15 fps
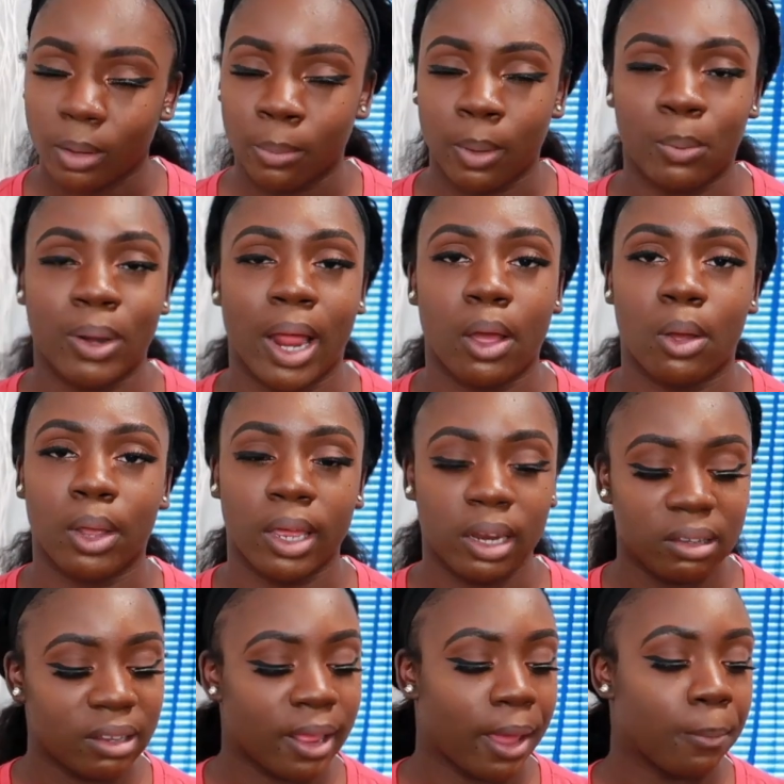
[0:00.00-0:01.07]
But we're not gonna get
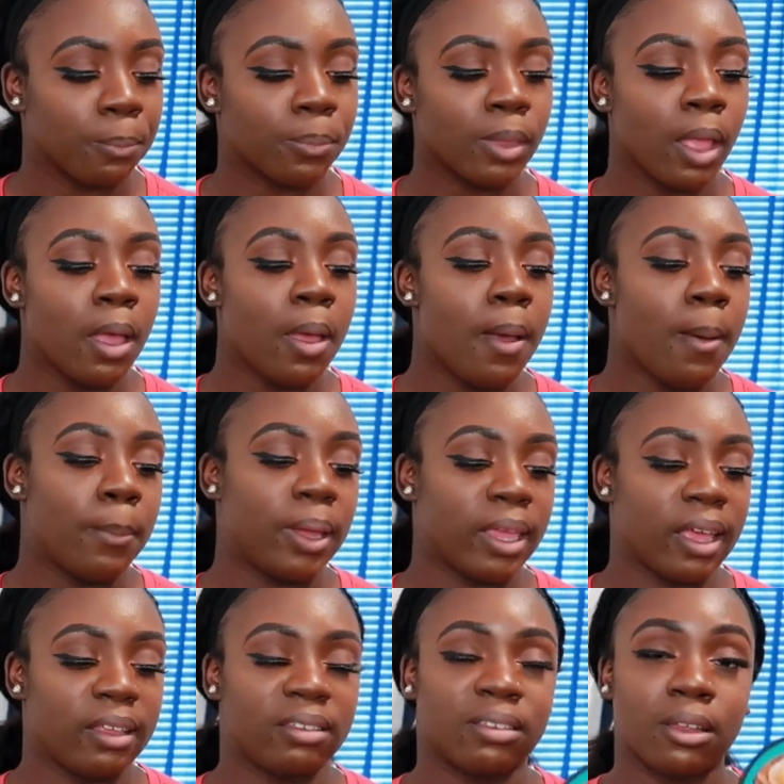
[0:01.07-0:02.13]
into that. But
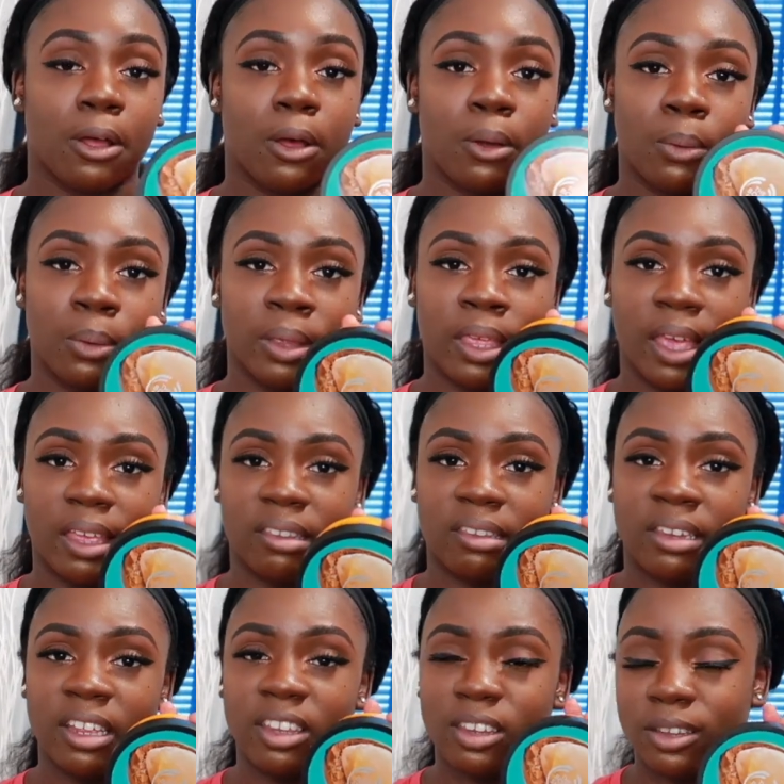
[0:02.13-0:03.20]
yes, so
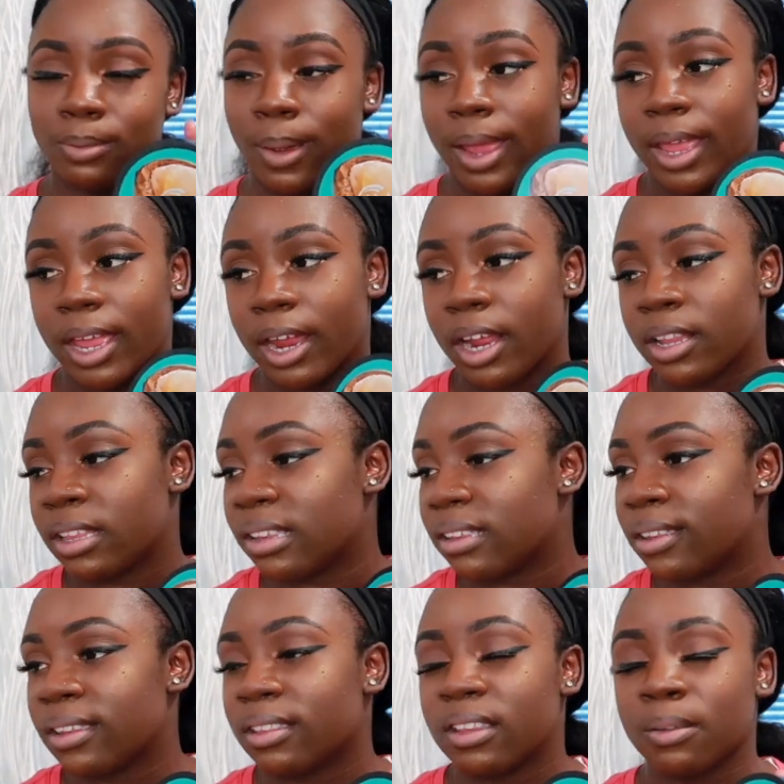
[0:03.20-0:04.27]
yes, this is right
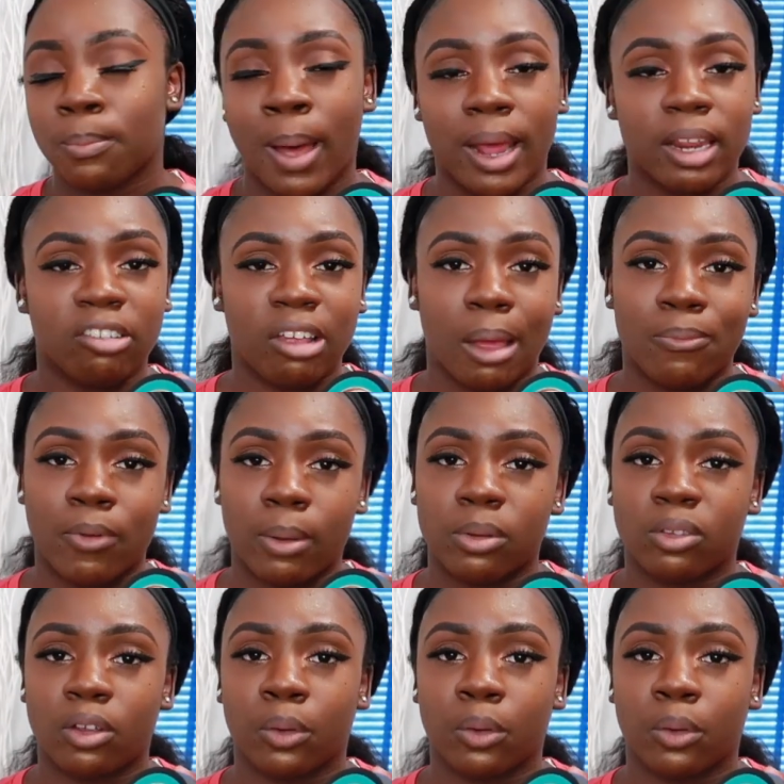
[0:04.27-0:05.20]
here. The, the, the Body Shop formulas